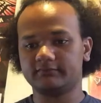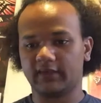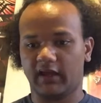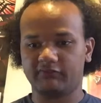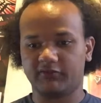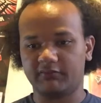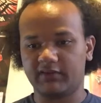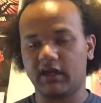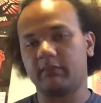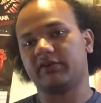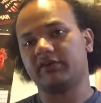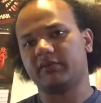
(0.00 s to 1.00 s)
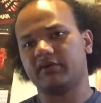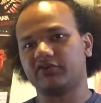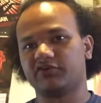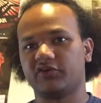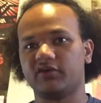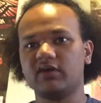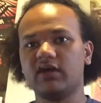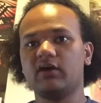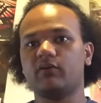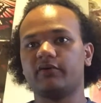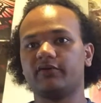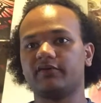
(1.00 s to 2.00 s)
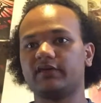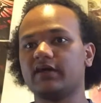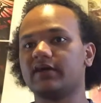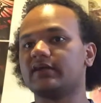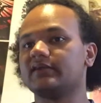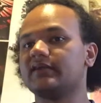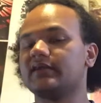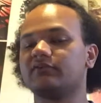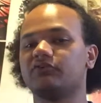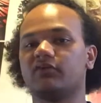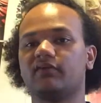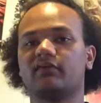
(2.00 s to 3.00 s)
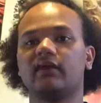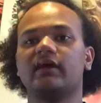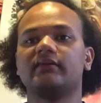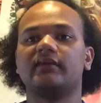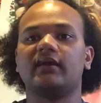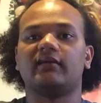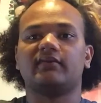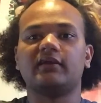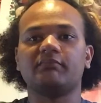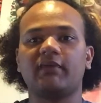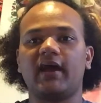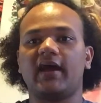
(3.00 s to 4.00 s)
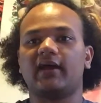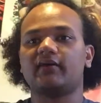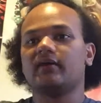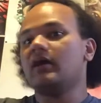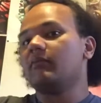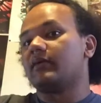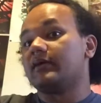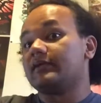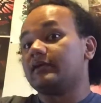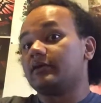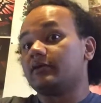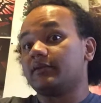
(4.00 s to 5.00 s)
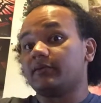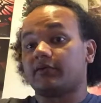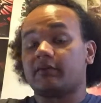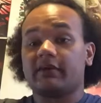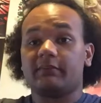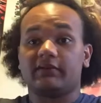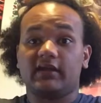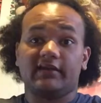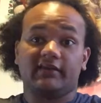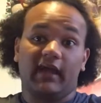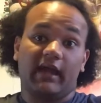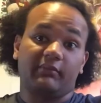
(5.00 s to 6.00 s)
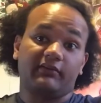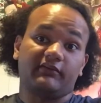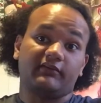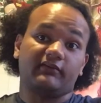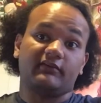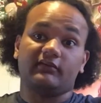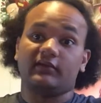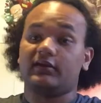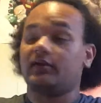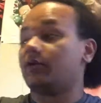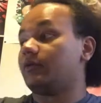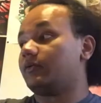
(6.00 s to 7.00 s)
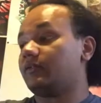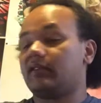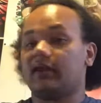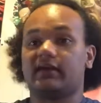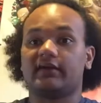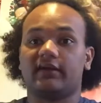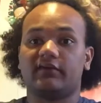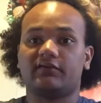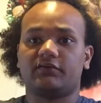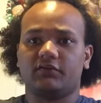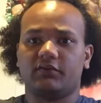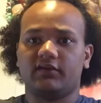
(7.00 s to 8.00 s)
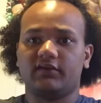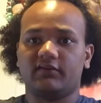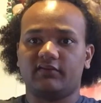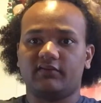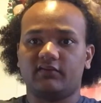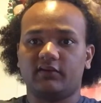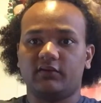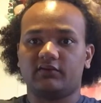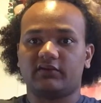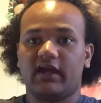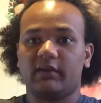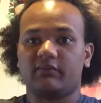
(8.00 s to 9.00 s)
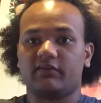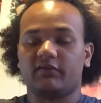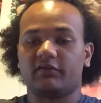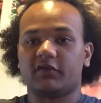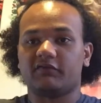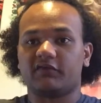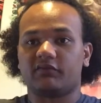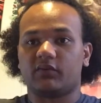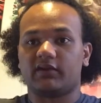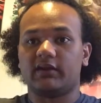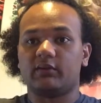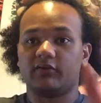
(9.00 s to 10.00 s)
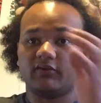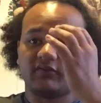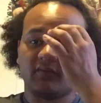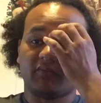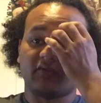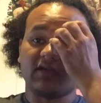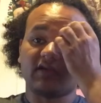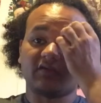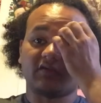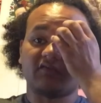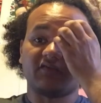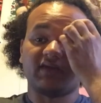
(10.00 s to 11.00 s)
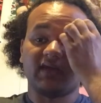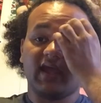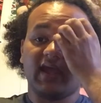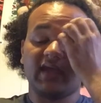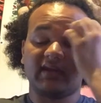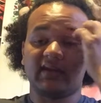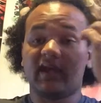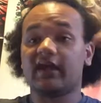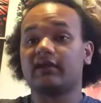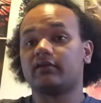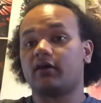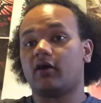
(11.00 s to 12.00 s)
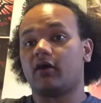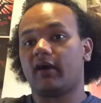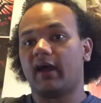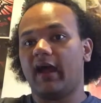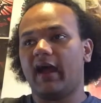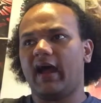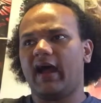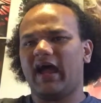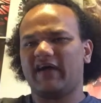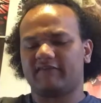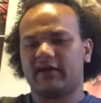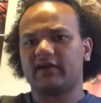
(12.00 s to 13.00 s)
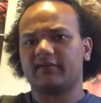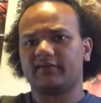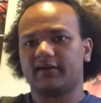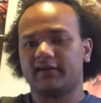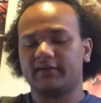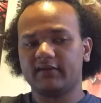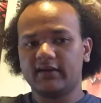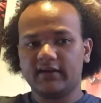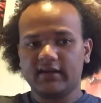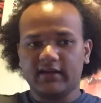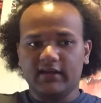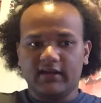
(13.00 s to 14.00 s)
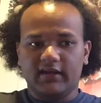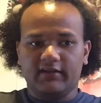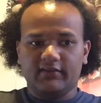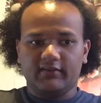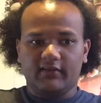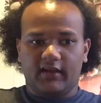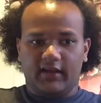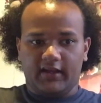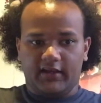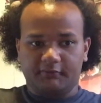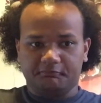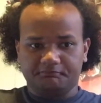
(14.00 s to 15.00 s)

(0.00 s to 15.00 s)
after becoming the Punisher was done, and he can just take a seat back. But he didn't know there was going to be a plot that happened, that connects to his, times in service when he was a Marine serving in Kandahar, Afghanistan. Uh,